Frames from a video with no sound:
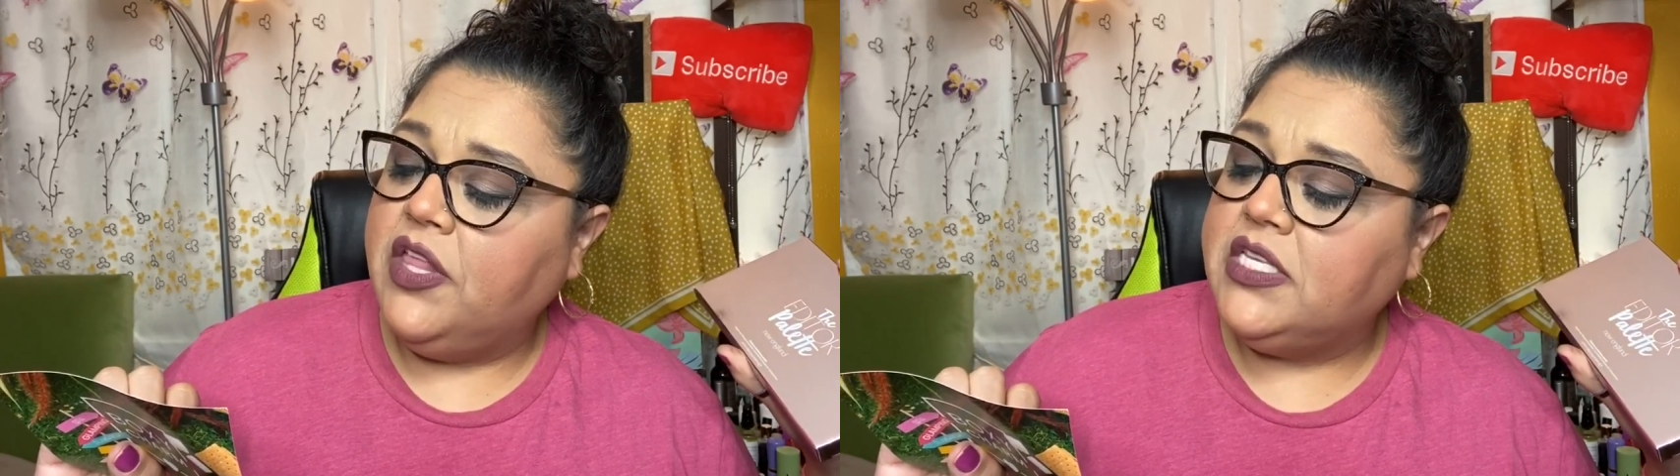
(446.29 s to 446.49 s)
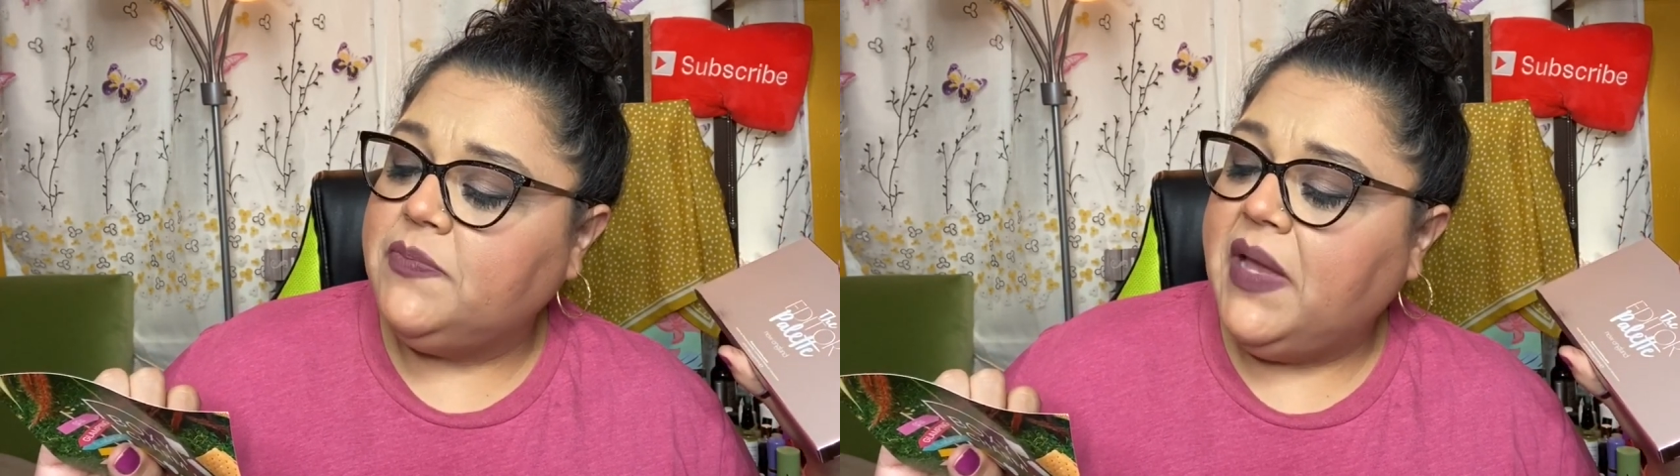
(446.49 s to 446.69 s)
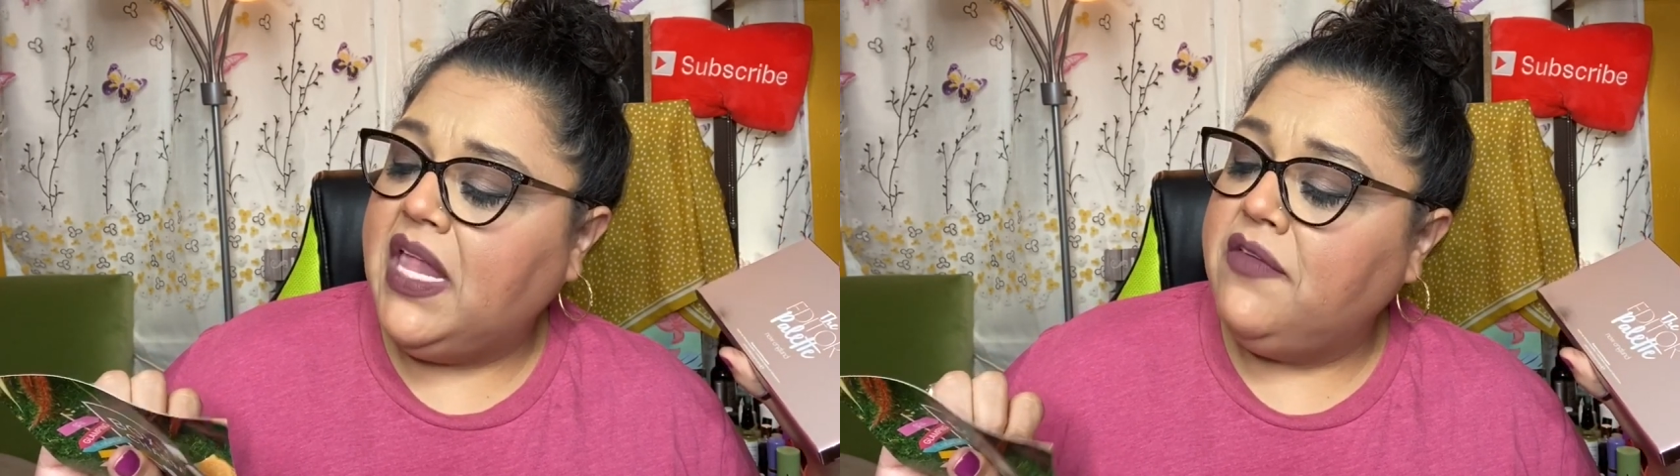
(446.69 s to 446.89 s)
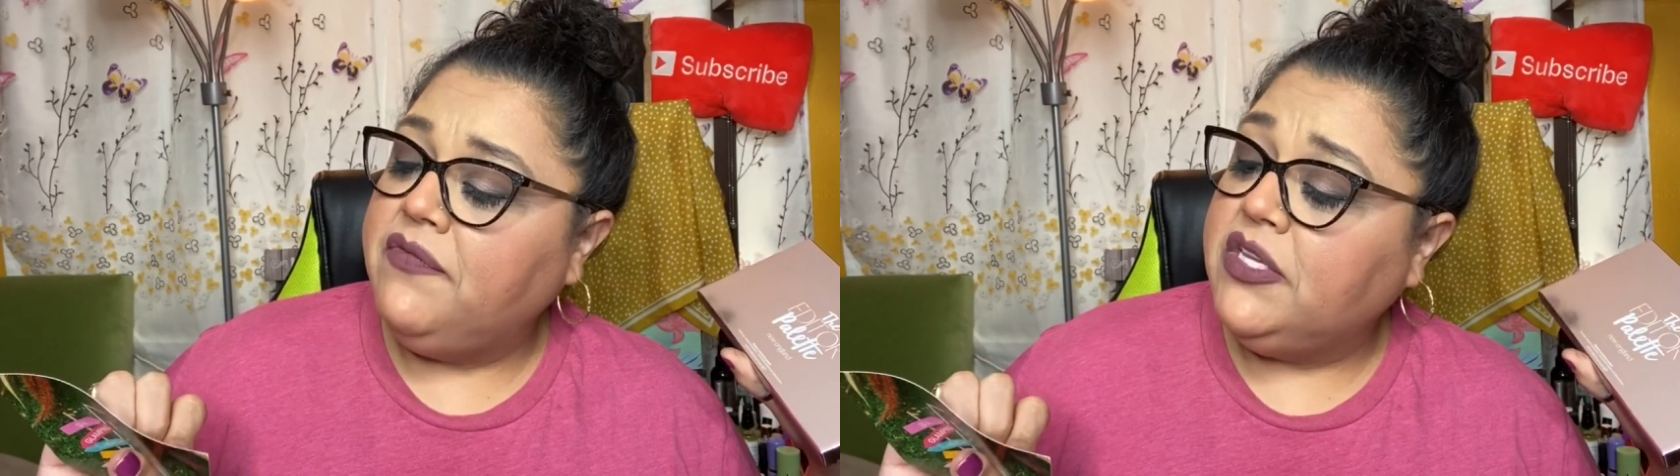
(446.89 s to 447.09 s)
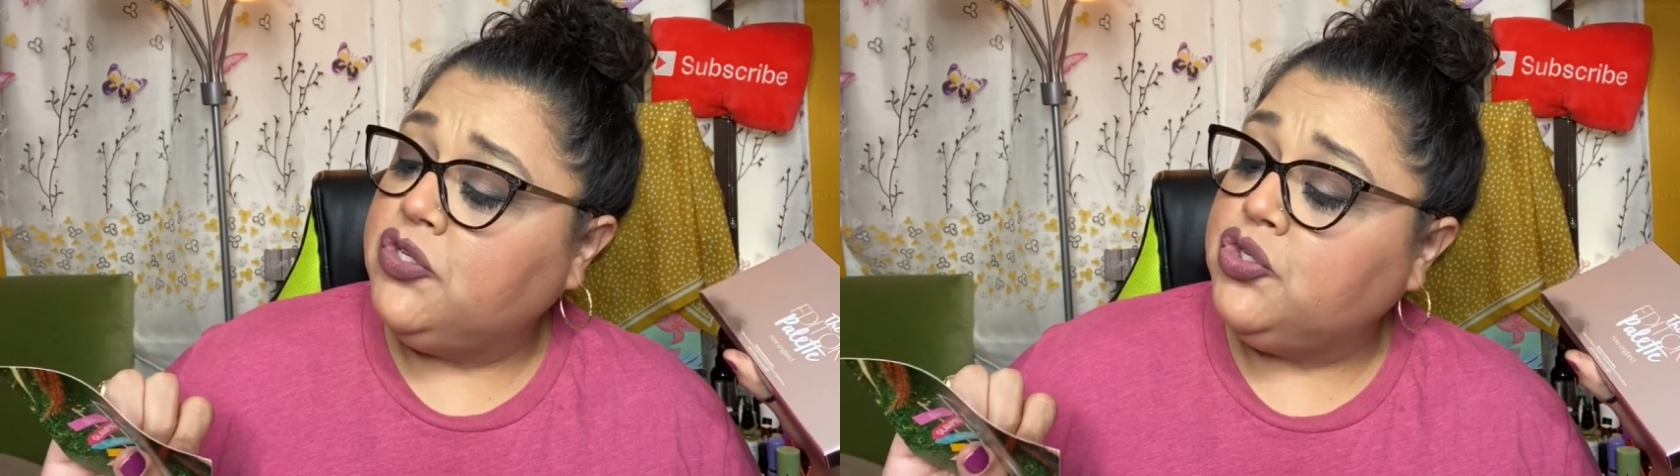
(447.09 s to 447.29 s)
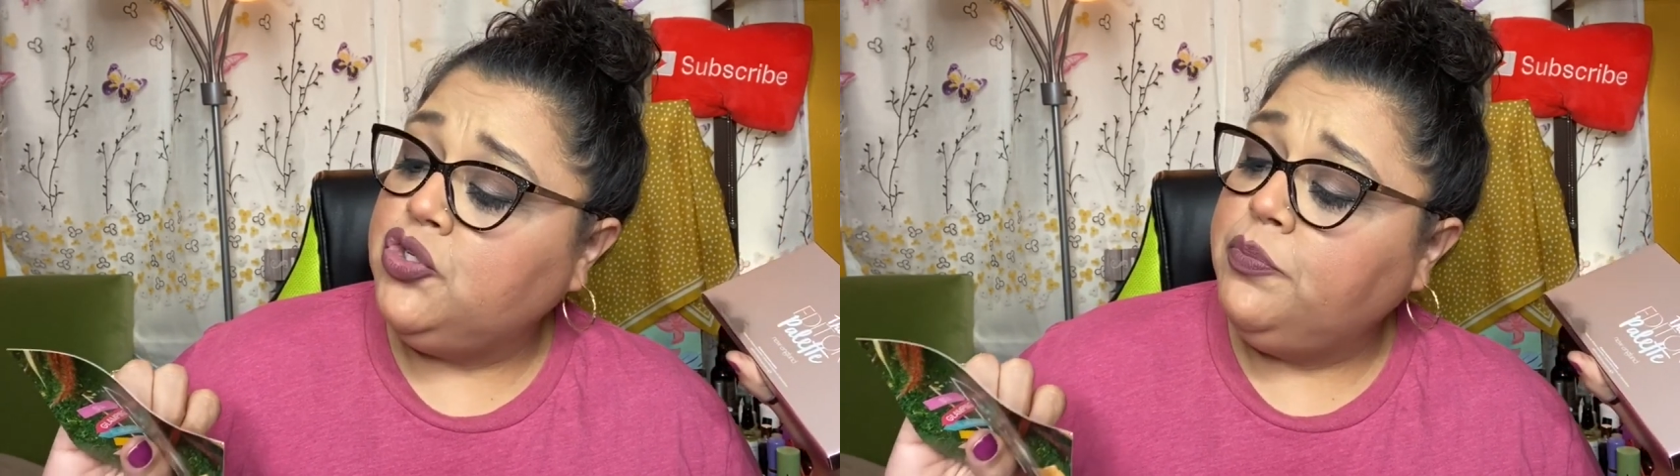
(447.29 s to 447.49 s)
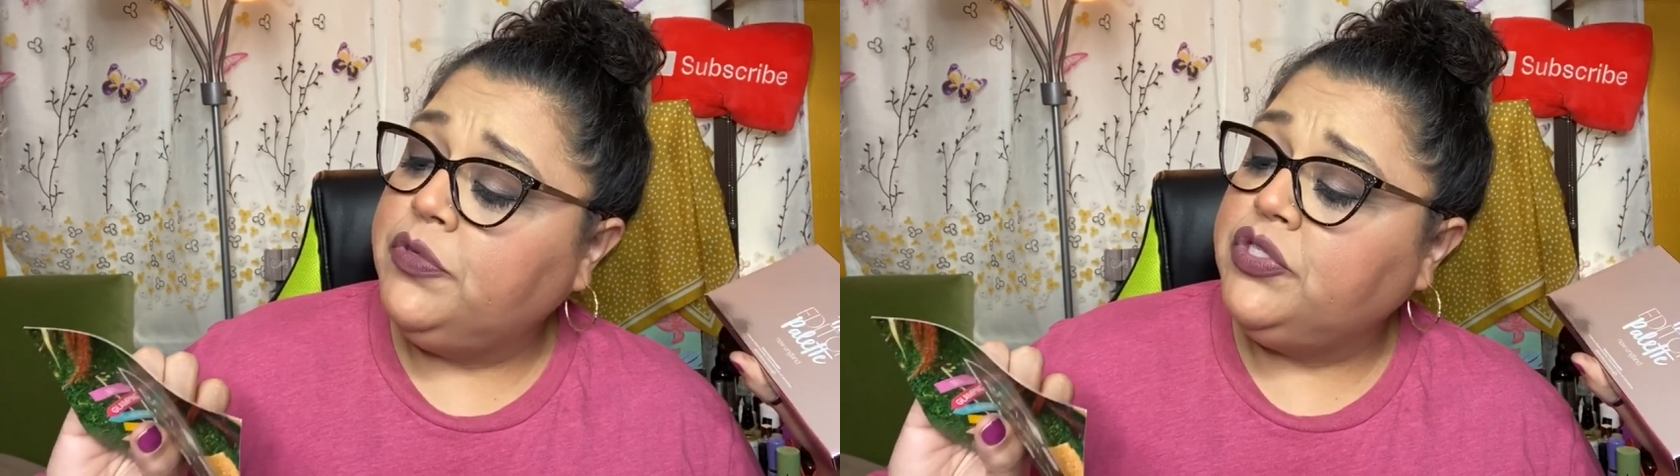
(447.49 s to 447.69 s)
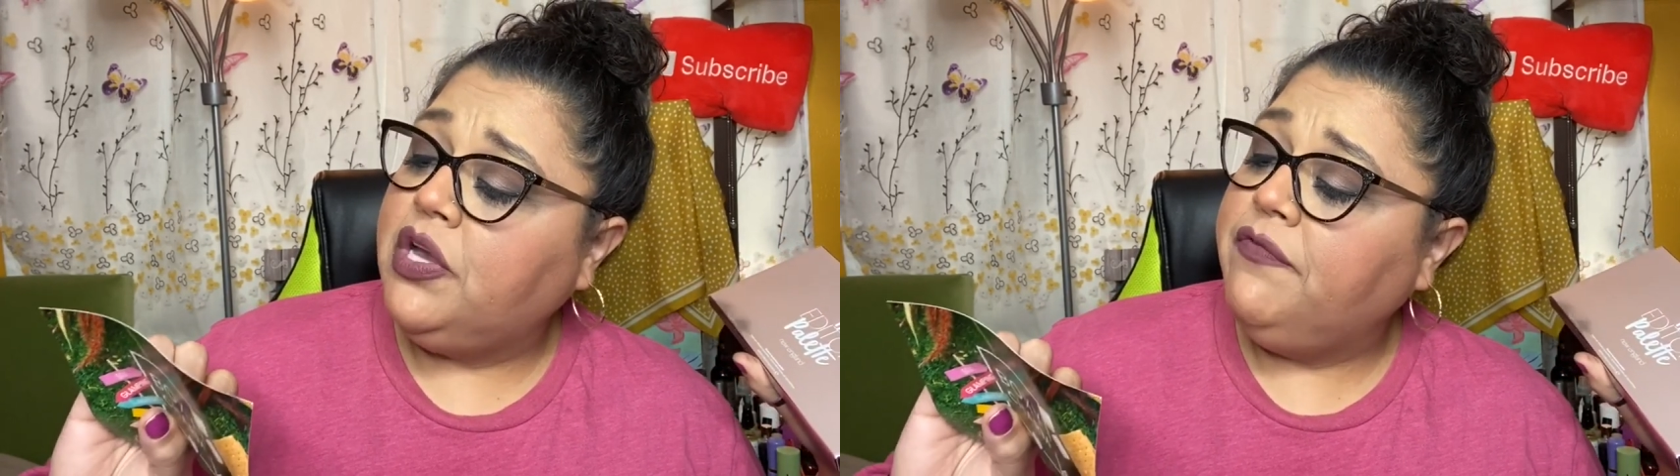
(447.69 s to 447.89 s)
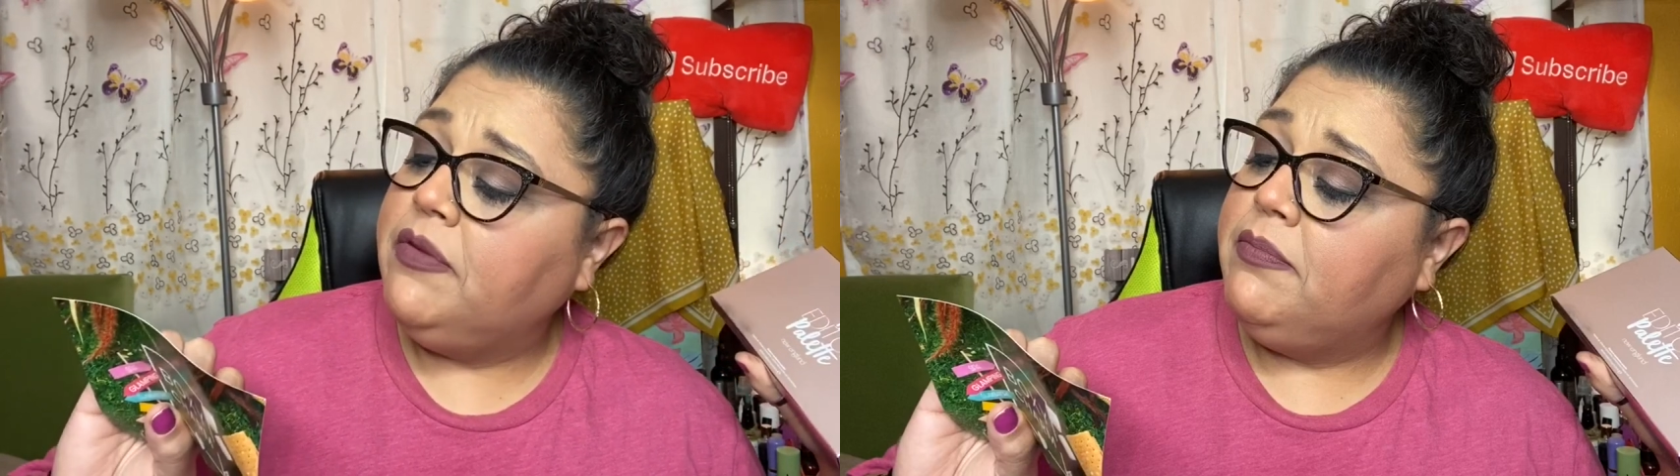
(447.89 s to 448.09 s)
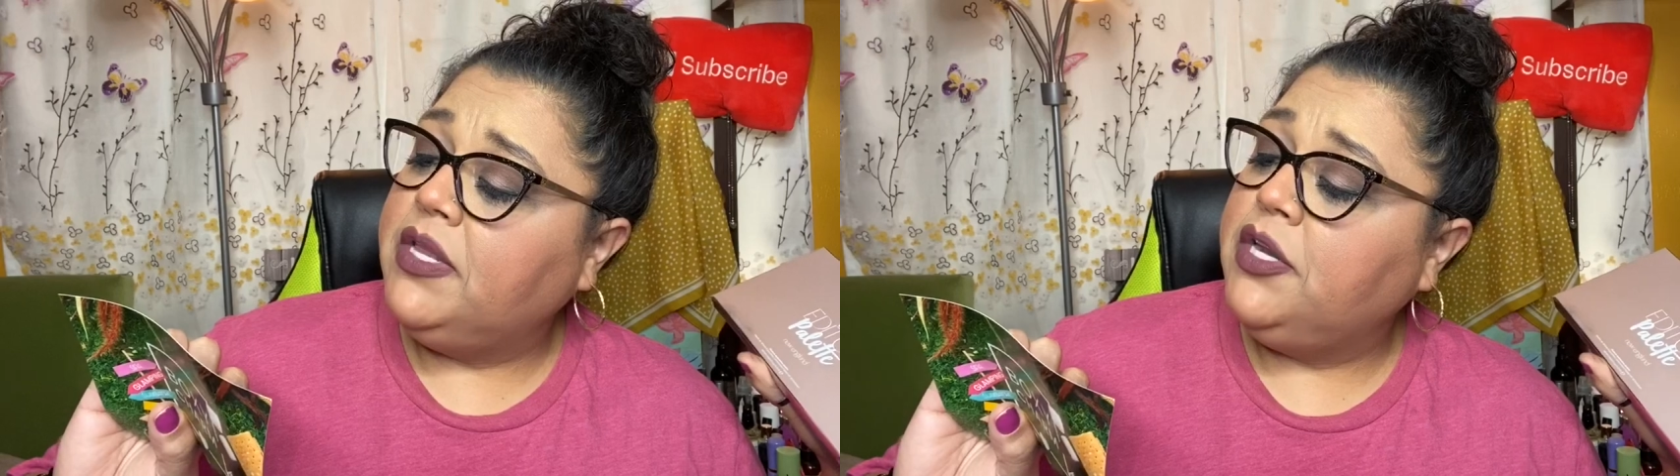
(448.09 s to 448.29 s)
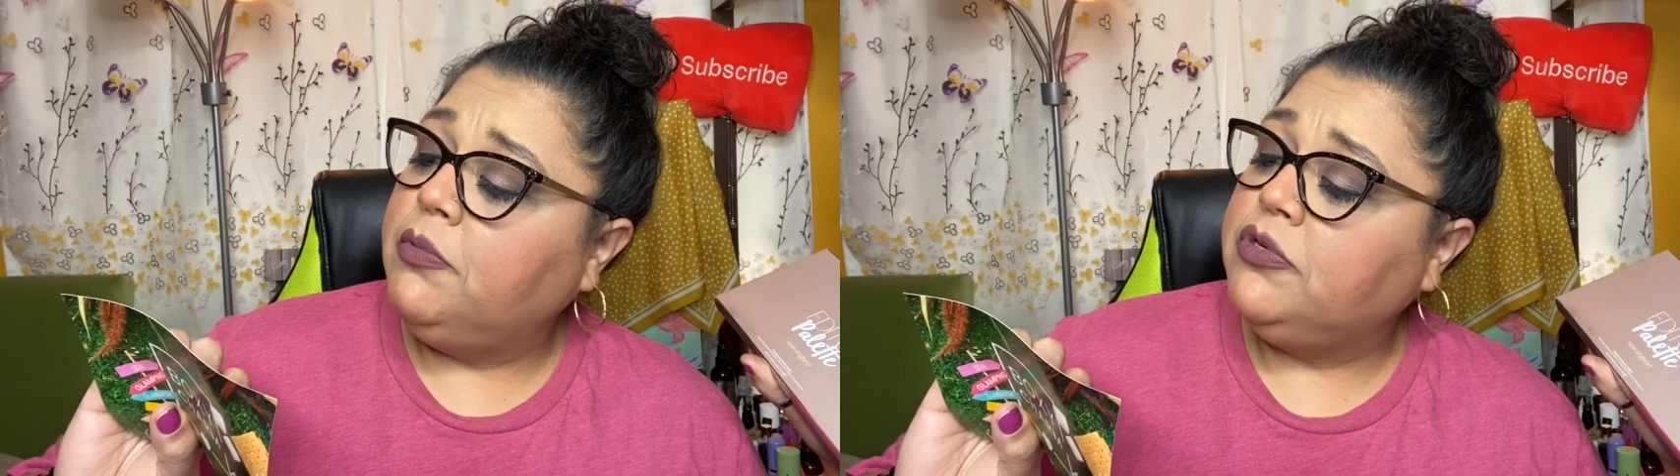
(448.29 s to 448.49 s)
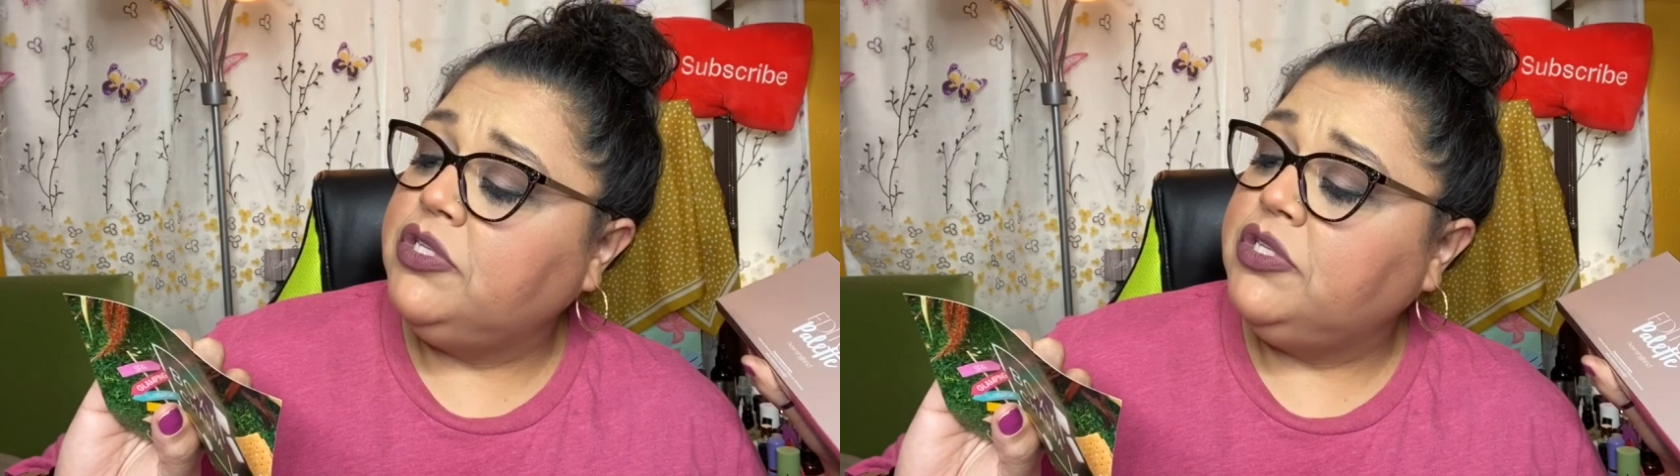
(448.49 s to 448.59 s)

this palette features super soft and blendable